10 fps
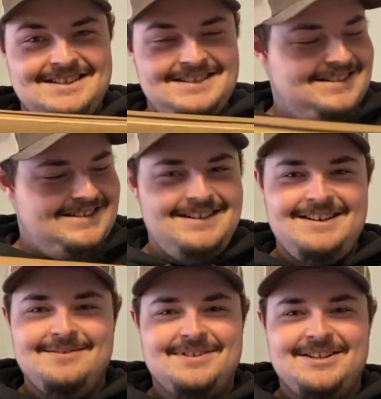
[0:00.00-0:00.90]

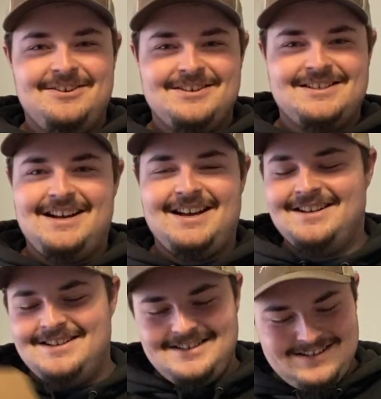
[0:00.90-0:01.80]
Oh, I'm so
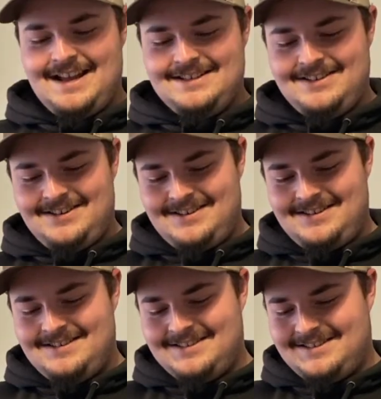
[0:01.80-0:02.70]
excited. As
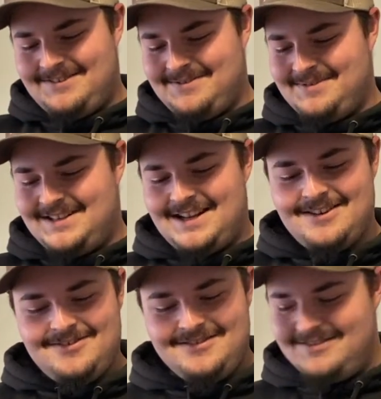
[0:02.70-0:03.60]
y'all saw from the title,